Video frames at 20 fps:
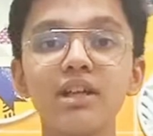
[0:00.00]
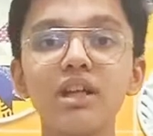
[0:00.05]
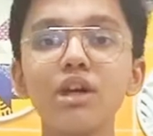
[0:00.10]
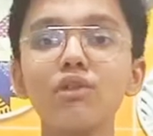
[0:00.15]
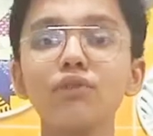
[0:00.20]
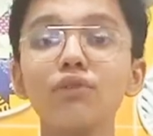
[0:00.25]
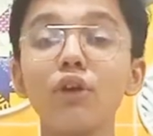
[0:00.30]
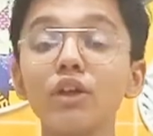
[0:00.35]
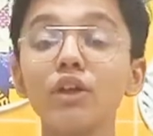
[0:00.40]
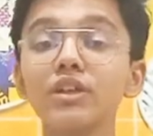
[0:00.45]

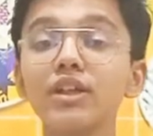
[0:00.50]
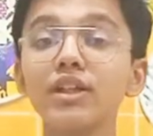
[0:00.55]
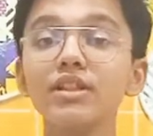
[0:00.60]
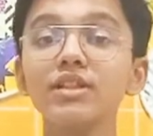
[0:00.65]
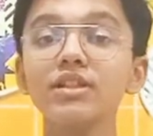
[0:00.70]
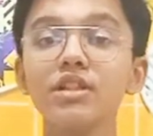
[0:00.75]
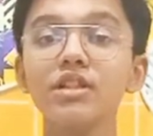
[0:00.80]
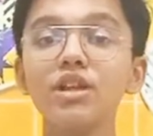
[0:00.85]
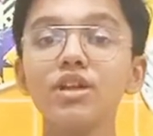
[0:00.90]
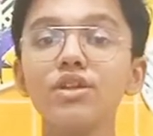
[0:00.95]
For
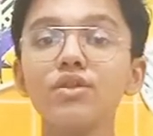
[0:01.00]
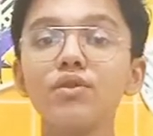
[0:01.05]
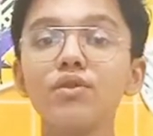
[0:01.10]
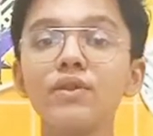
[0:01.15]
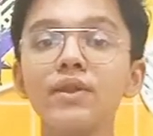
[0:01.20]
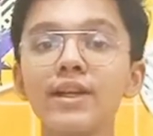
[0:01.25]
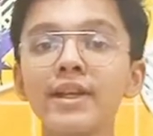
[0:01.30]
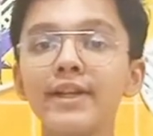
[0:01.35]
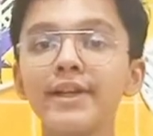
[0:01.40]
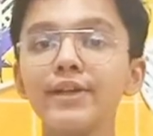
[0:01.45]
this, you will
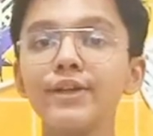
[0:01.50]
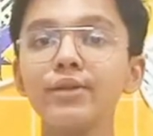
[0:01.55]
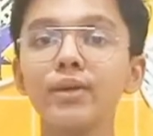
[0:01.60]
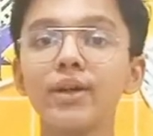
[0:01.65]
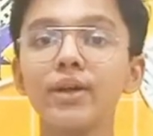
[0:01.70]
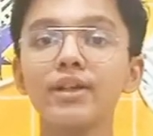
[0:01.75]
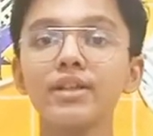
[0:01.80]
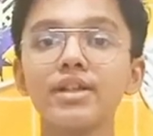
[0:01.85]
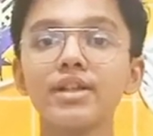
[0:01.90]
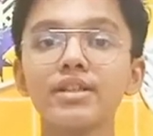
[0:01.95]
need to
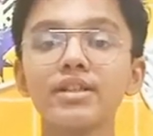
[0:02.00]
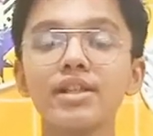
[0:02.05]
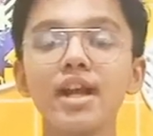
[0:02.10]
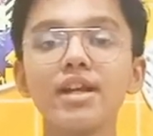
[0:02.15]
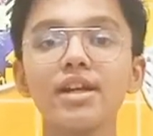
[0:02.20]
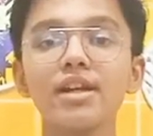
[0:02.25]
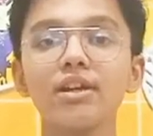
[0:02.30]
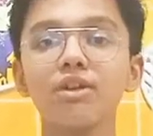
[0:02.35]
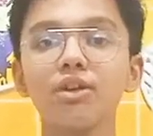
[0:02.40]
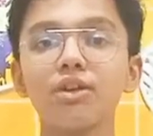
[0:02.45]
understand
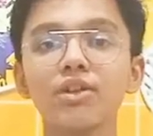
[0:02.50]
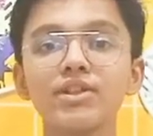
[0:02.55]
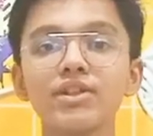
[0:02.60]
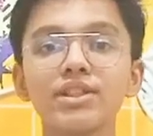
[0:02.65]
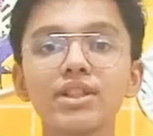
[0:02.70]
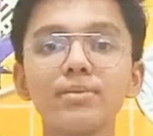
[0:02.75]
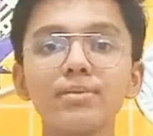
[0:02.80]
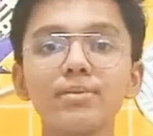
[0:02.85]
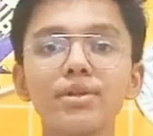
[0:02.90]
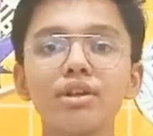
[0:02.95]
a
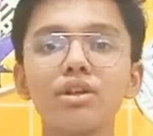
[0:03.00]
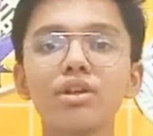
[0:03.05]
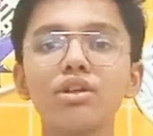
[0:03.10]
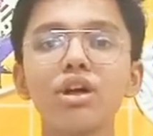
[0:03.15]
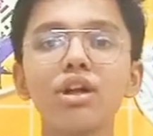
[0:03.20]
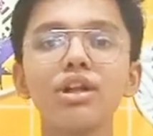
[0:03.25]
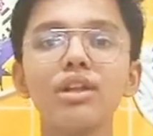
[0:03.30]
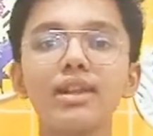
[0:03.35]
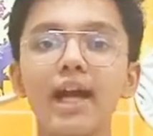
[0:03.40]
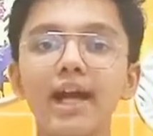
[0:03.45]
concept
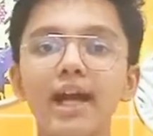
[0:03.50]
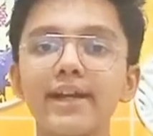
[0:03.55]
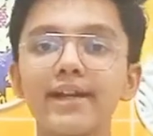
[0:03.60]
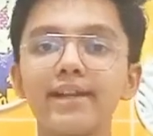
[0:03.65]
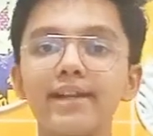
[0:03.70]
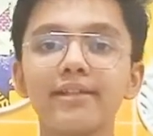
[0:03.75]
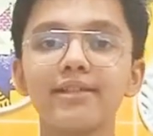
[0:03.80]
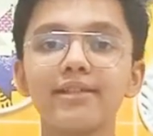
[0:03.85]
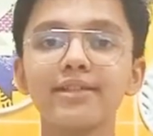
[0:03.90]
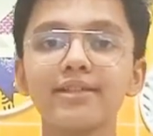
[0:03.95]
called light
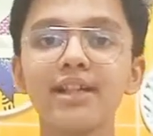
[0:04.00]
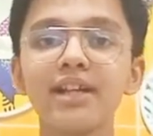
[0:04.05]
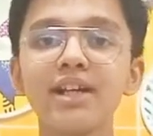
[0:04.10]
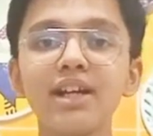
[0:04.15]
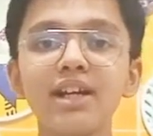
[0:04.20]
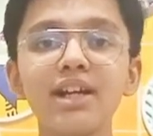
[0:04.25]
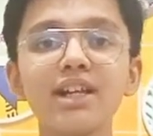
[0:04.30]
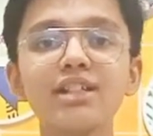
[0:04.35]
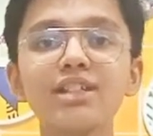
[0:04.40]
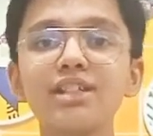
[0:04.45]
years.
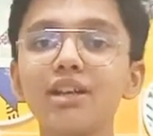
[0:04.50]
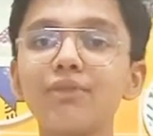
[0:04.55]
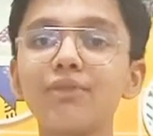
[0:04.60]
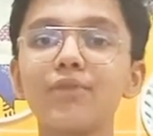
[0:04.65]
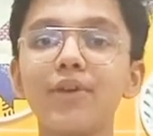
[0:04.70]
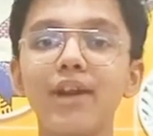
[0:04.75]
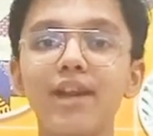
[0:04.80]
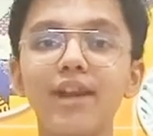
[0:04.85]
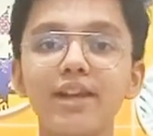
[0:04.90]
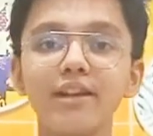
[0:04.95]
It's a
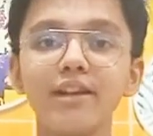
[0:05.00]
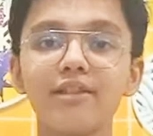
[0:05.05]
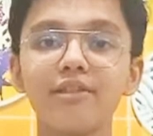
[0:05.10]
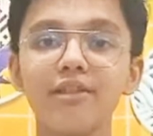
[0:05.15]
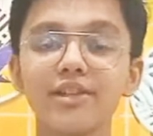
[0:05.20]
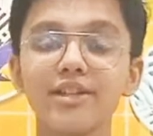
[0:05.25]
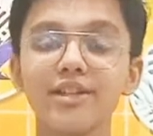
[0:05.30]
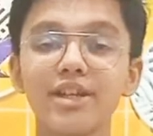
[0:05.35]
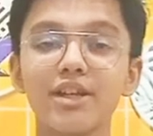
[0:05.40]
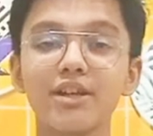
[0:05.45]
very
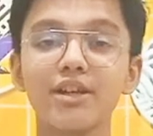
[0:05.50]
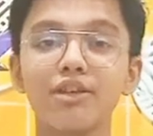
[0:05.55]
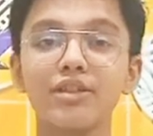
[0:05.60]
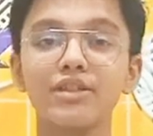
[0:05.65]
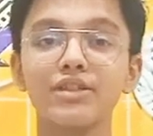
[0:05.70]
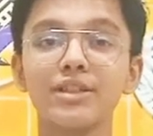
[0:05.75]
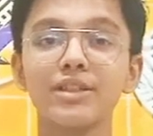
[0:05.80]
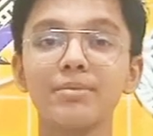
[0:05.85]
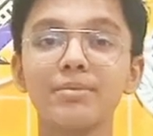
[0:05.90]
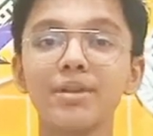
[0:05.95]
interesting
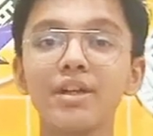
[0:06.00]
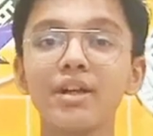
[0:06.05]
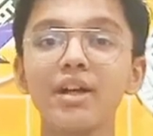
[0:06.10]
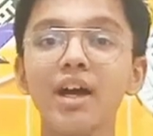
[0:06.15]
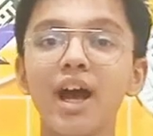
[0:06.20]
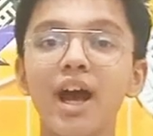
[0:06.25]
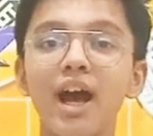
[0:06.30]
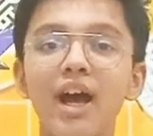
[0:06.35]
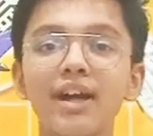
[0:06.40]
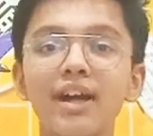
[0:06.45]
concept
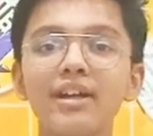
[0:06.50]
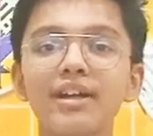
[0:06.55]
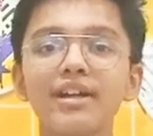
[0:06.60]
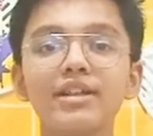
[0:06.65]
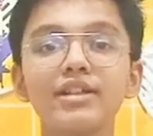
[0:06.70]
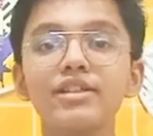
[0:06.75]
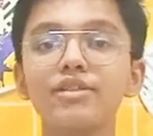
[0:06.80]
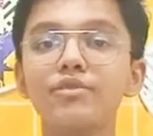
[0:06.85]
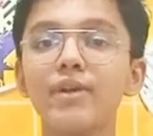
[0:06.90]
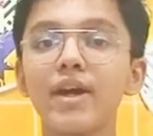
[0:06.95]
and
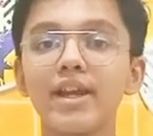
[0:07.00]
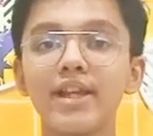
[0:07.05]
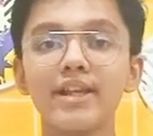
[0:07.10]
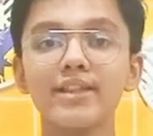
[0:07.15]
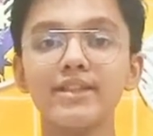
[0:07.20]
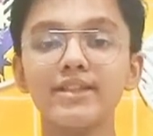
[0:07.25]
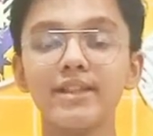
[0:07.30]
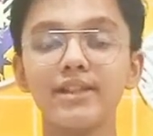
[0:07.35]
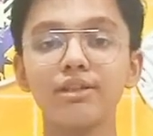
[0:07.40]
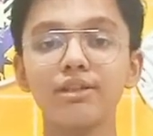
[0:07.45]
it's very
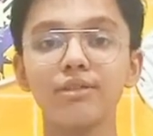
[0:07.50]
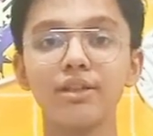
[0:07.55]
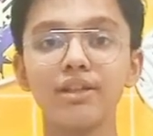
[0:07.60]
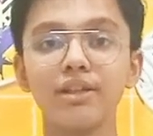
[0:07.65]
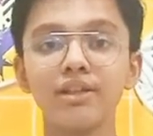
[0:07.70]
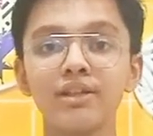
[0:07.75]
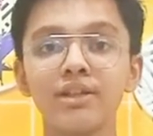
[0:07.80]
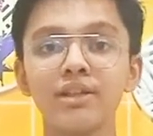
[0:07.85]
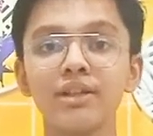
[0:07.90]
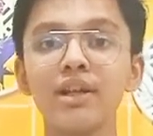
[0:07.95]
easy to
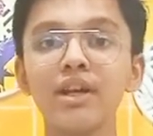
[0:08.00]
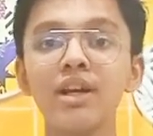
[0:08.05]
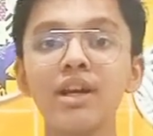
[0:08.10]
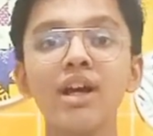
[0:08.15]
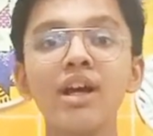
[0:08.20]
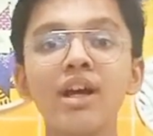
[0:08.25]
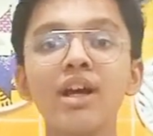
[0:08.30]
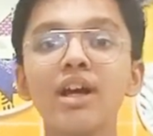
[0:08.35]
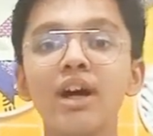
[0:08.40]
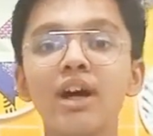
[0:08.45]
learn.
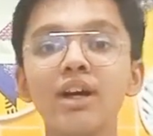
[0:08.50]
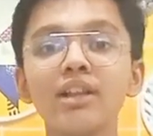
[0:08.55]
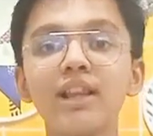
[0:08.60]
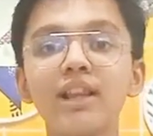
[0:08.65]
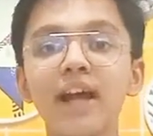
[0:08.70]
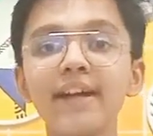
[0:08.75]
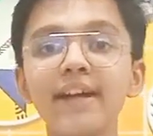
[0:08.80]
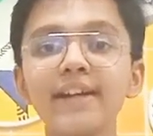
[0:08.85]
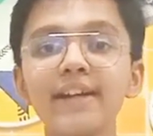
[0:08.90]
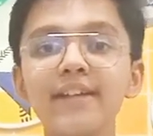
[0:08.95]
A
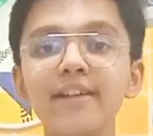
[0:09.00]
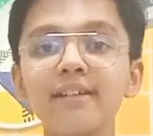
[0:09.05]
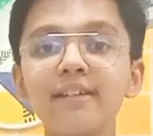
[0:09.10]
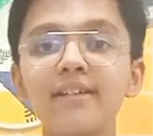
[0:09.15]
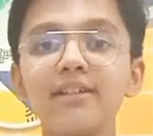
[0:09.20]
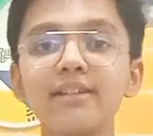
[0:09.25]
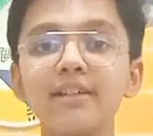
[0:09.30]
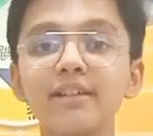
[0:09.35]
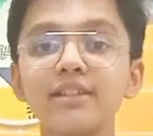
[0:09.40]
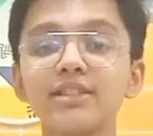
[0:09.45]
light
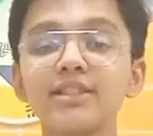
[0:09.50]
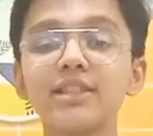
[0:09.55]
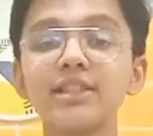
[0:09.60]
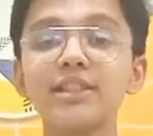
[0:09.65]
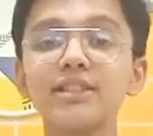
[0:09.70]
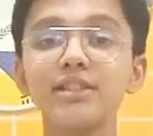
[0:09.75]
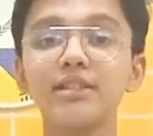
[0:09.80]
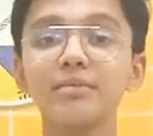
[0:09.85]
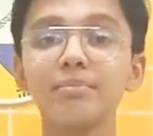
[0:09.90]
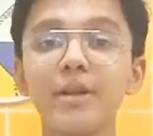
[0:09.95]
year is
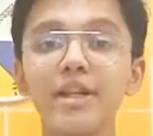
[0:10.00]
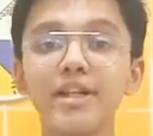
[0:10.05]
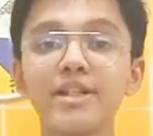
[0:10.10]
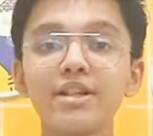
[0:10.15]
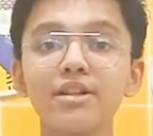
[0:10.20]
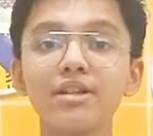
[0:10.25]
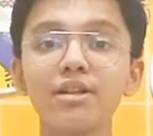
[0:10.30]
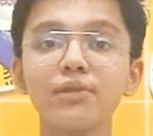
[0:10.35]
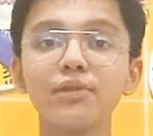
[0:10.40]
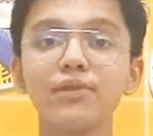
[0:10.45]
the
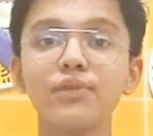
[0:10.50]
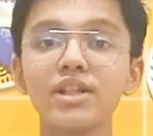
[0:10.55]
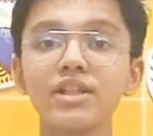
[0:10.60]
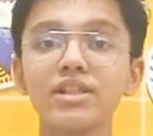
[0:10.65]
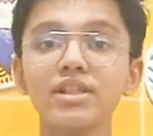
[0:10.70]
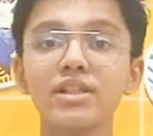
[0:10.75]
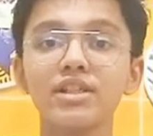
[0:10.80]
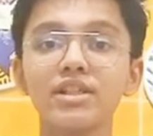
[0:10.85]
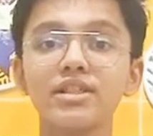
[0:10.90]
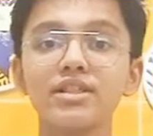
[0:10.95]
measure of
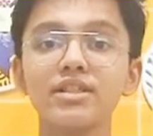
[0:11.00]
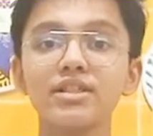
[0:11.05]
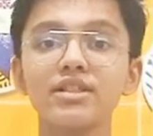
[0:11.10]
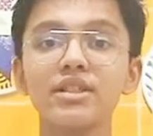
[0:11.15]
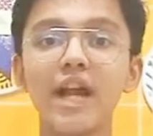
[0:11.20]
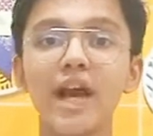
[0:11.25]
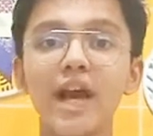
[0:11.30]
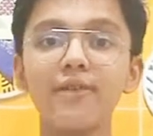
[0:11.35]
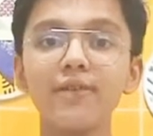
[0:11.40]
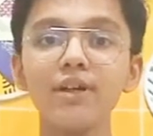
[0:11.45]
distance
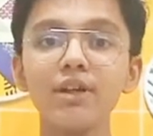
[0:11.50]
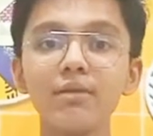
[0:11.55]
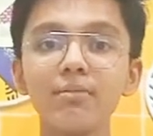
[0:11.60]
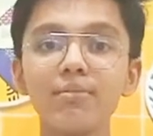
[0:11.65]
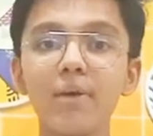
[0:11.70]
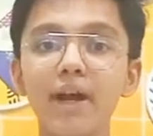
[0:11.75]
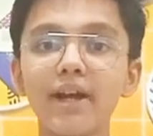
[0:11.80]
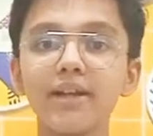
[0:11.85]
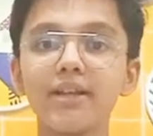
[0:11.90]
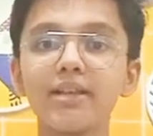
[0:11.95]

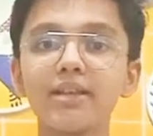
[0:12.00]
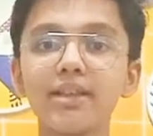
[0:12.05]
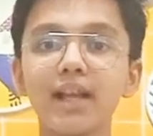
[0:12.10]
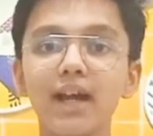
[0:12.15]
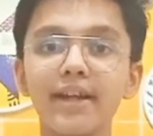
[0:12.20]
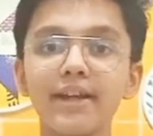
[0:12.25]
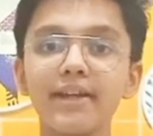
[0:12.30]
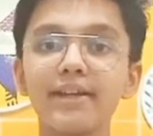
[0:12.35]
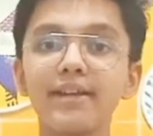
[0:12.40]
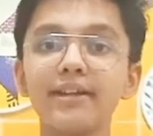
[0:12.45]
traveled by a
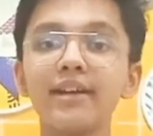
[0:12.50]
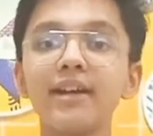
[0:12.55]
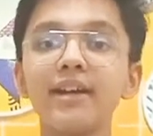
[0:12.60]
light